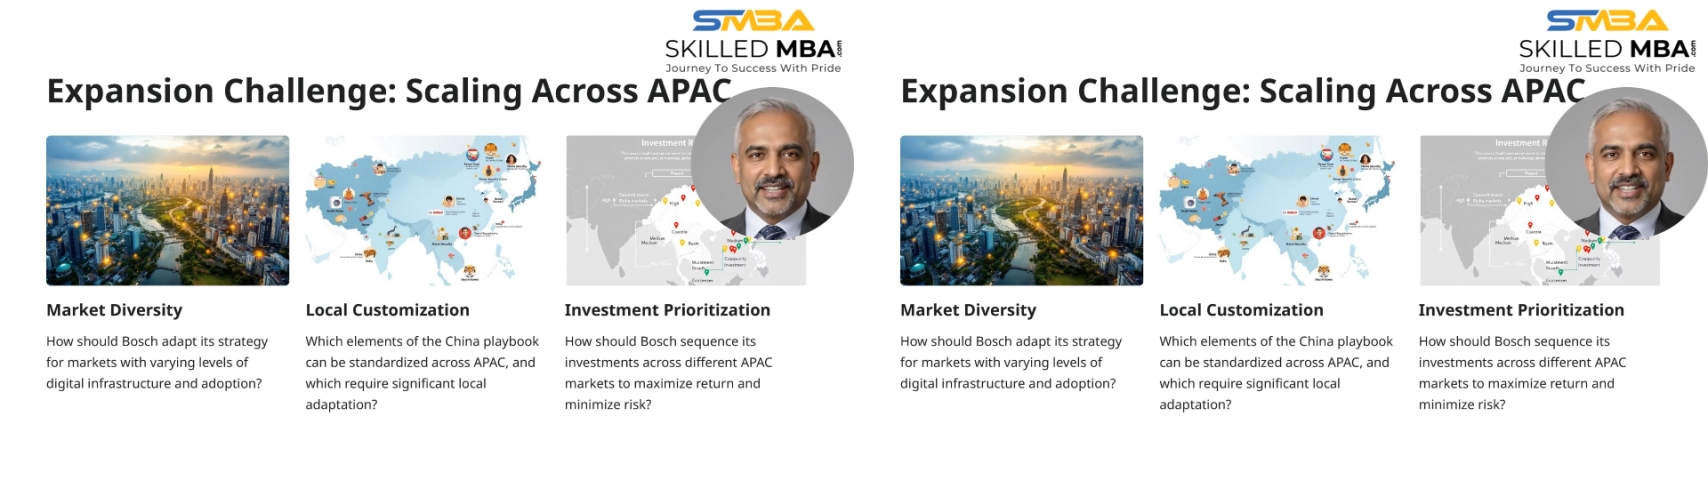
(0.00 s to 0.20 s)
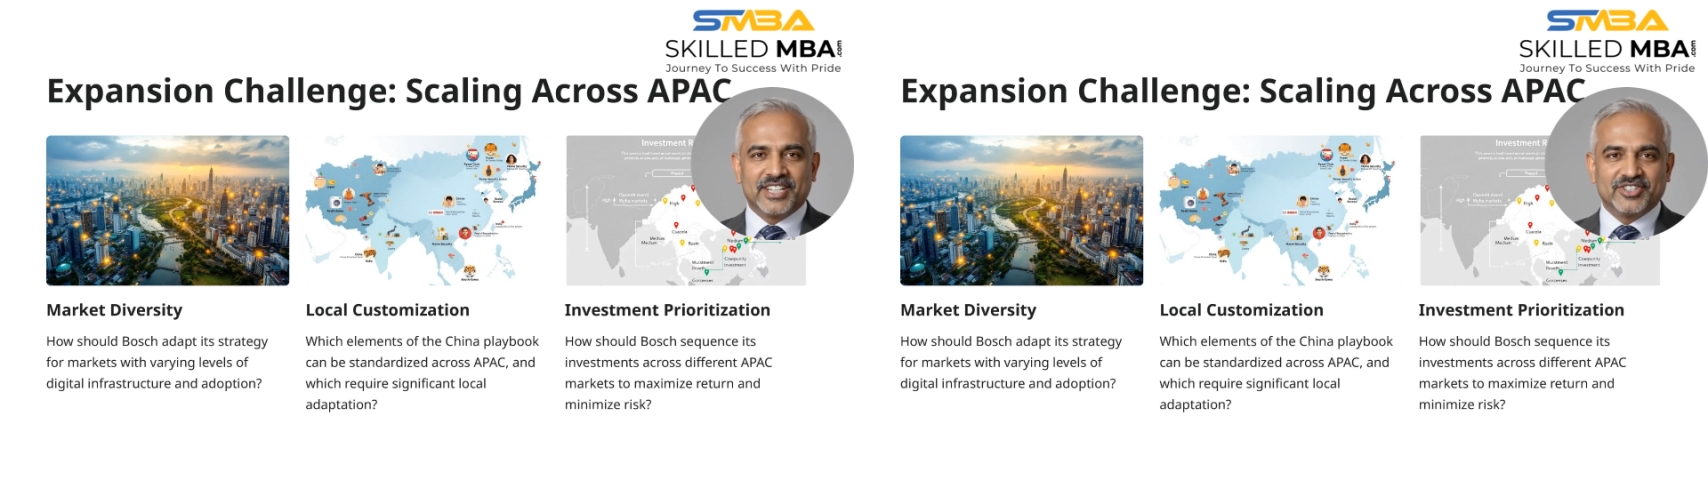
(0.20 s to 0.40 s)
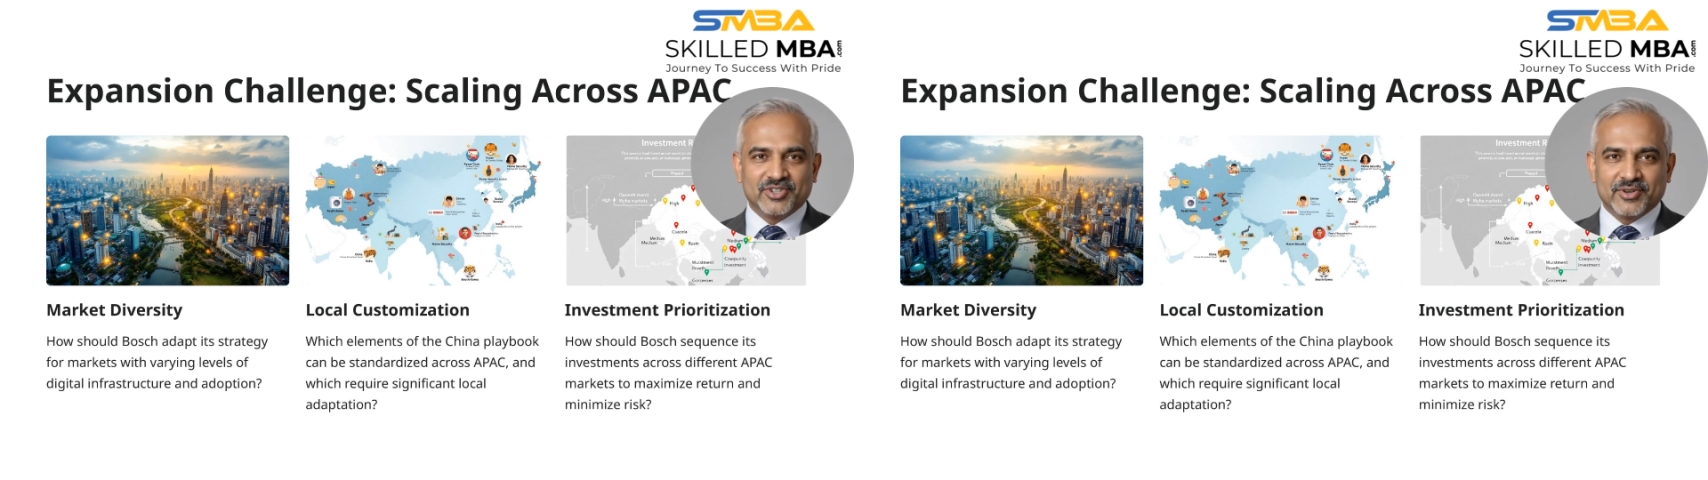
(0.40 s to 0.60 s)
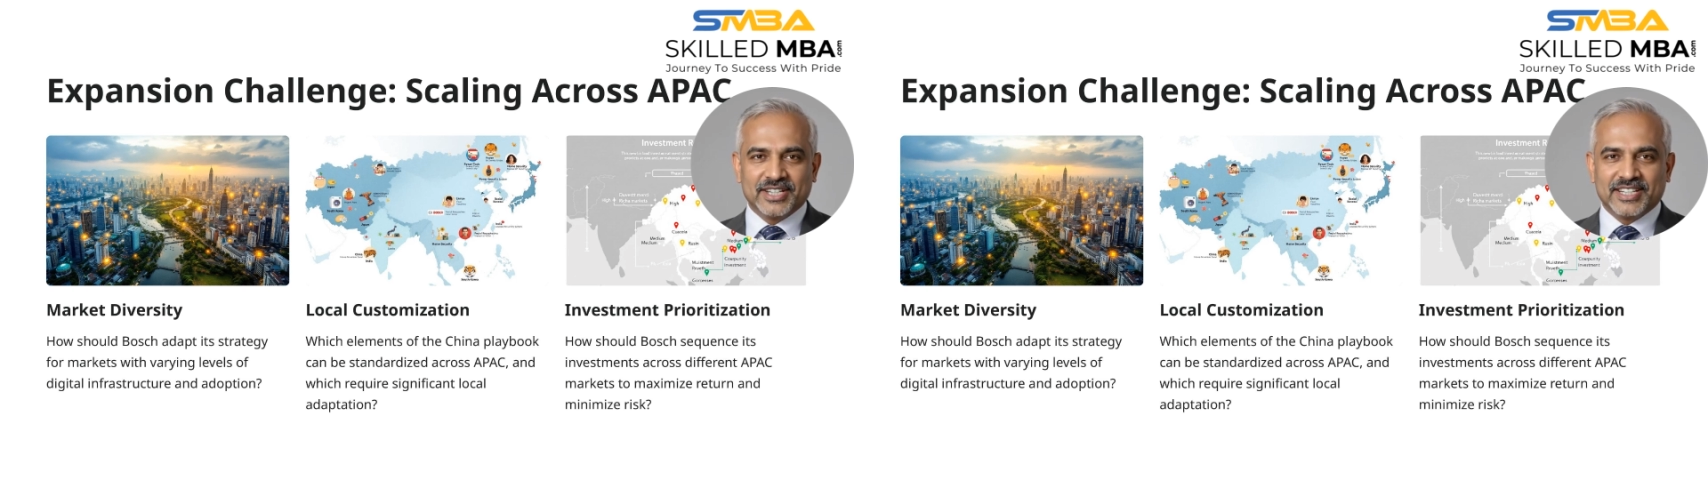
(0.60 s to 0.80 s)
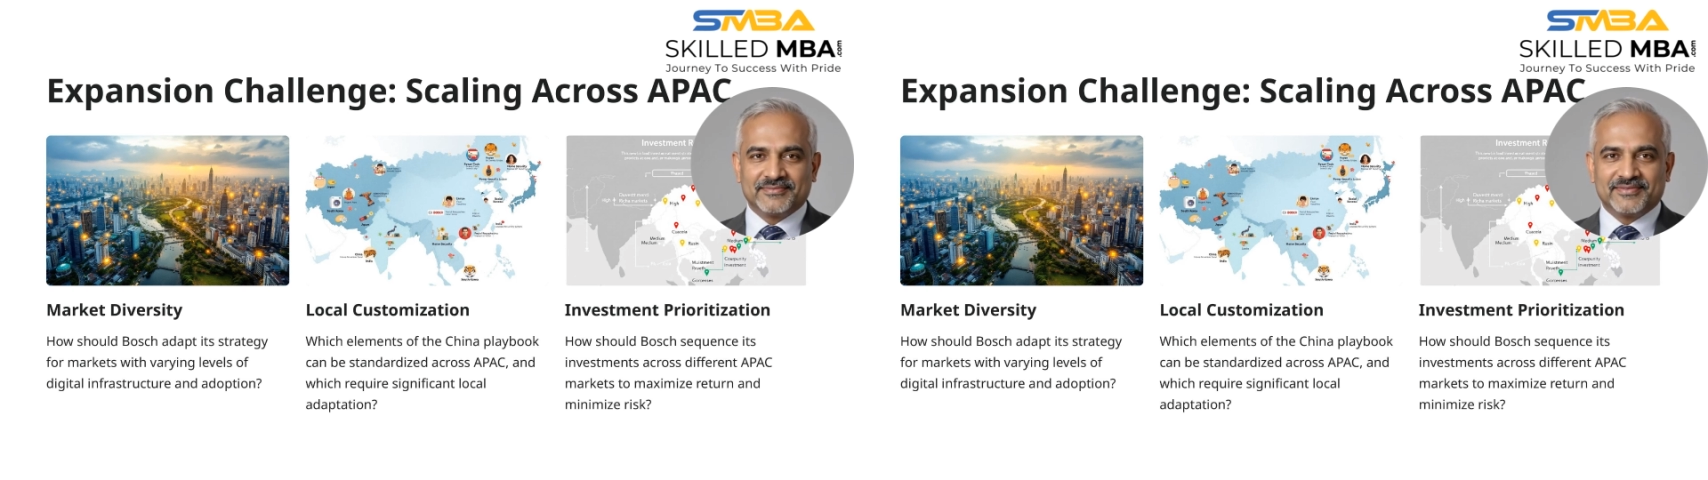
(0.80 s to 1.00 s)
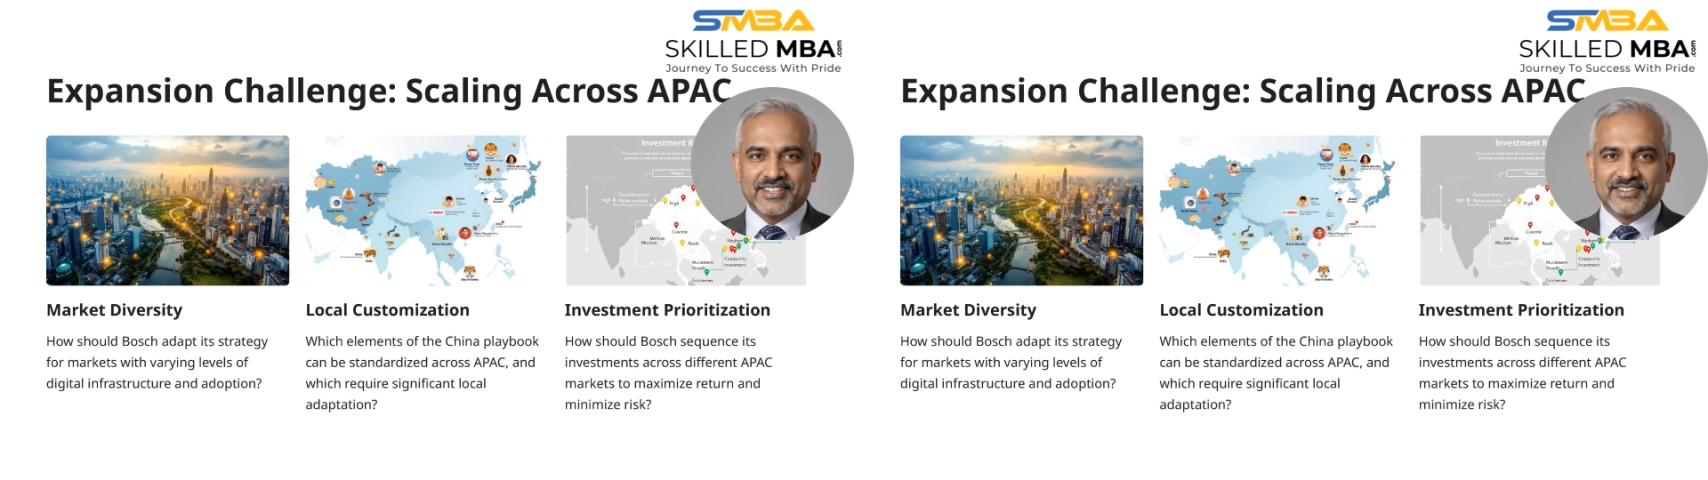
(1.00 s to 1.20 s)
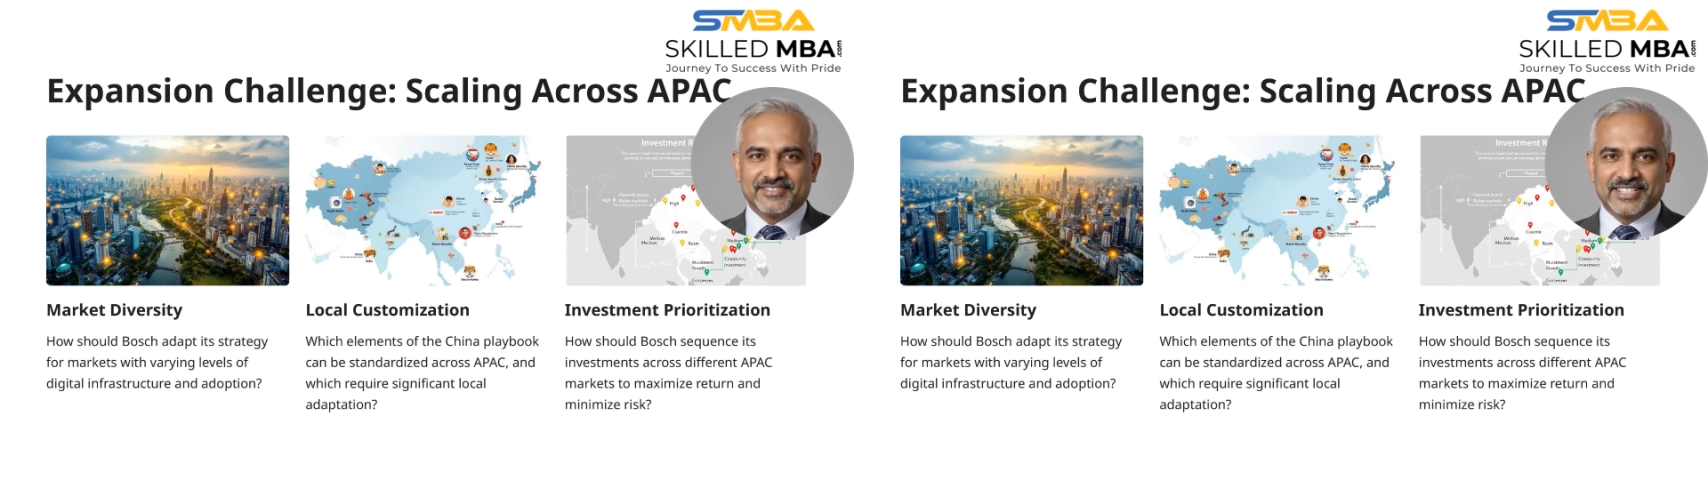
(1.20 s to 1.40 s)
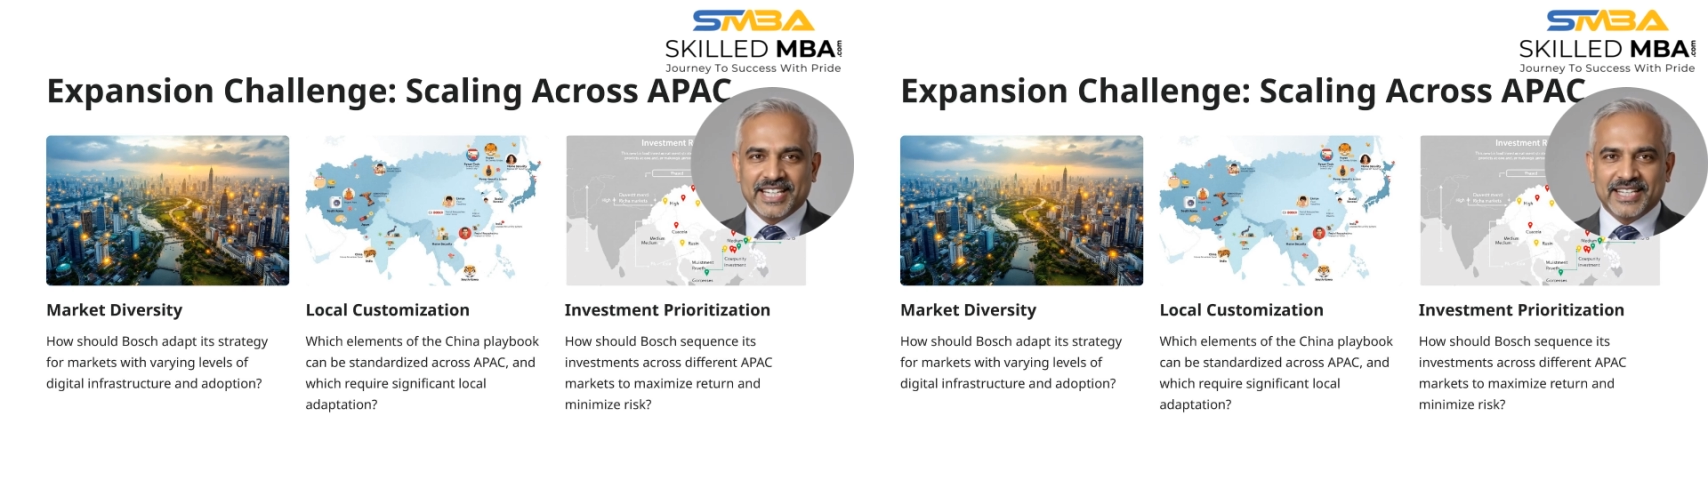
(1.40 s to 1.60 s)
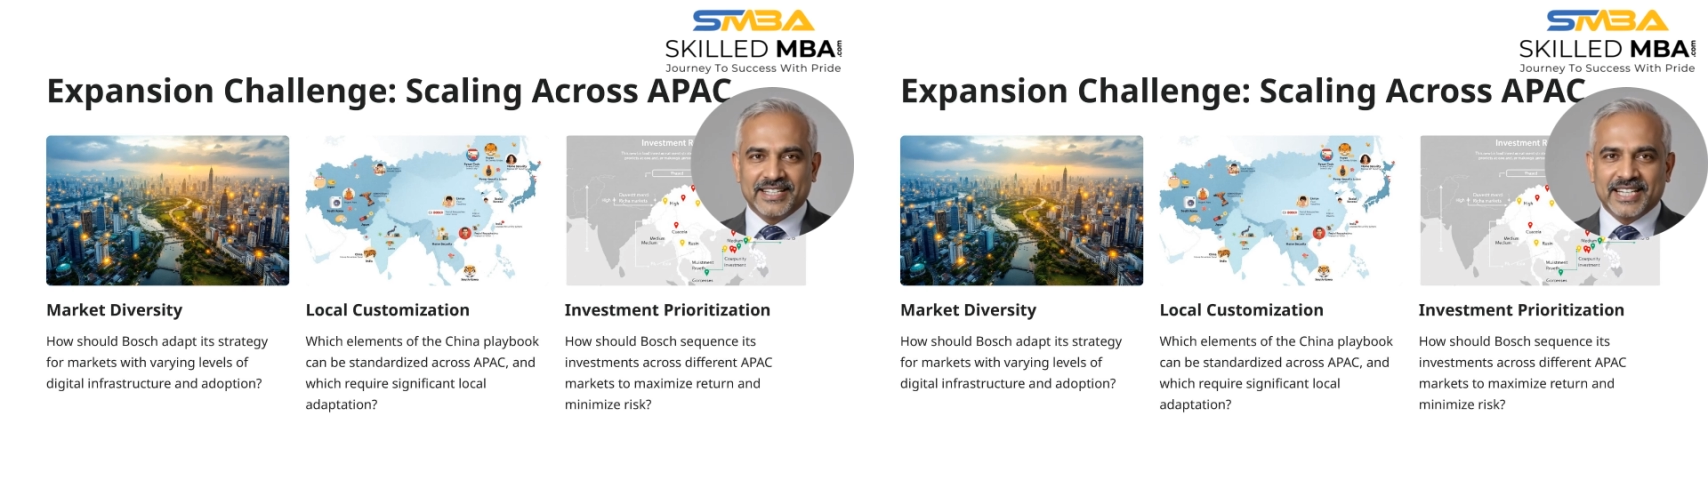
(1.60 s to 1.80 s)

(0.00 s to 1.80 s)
ensuring effective scaling